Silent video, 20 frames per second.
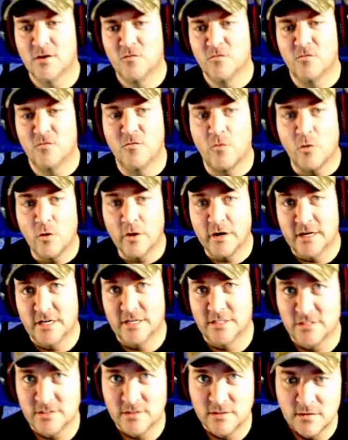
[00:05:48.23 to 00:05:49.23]

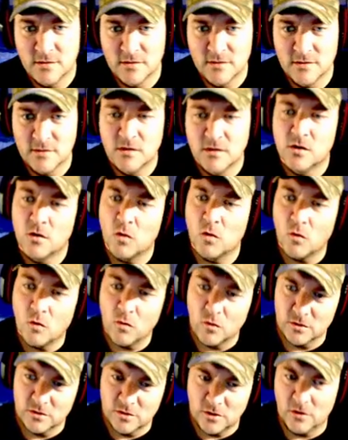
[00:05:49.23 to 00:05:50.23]
Voyage
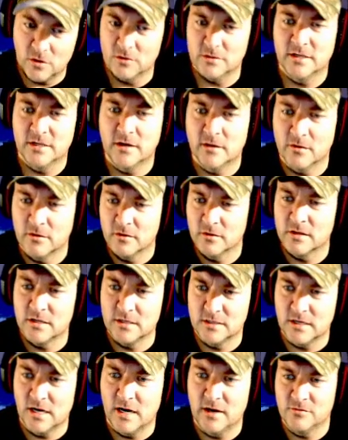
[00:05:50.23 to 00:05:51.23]
or tall tale, then
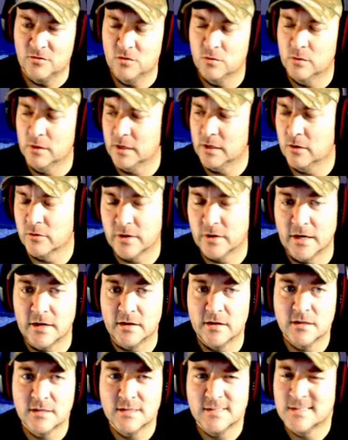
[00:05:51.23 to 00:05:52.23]
dive to it. Okay.
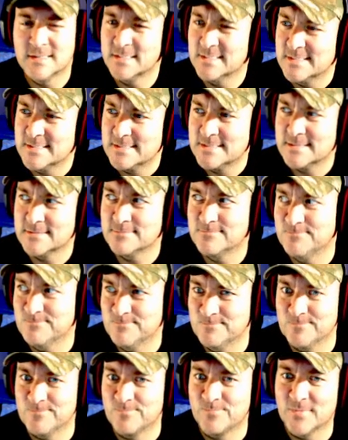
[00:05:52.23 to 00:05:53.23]

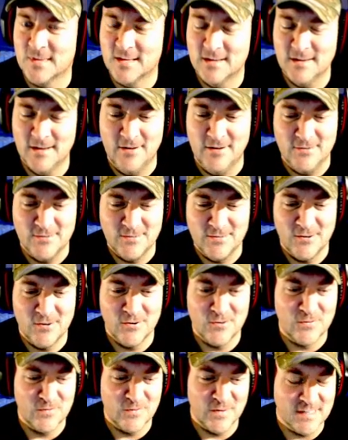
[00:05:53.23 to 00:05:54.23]
I don't know
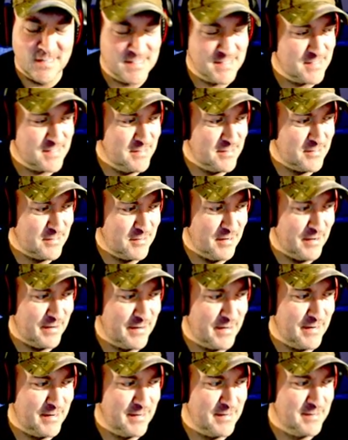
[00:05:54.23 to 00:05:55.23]
if that's good or not.
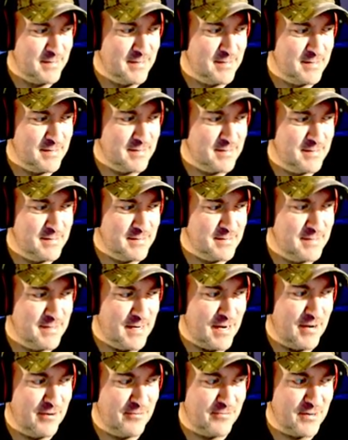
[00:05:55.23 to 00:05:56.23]
I
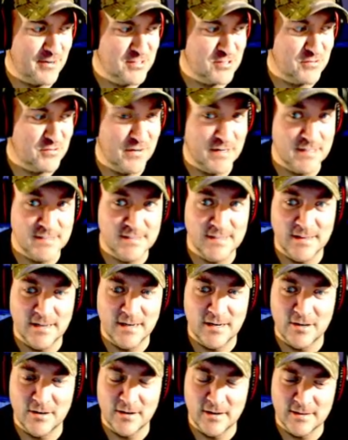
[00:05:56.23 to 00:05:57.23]
have reservation
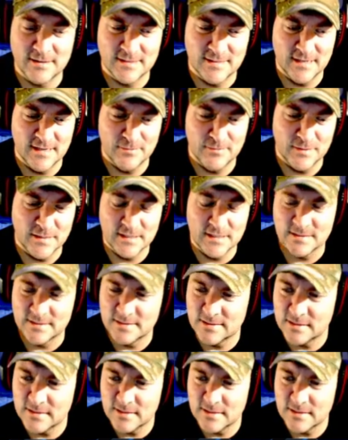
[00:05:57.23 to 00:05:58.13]
there, I'd say, because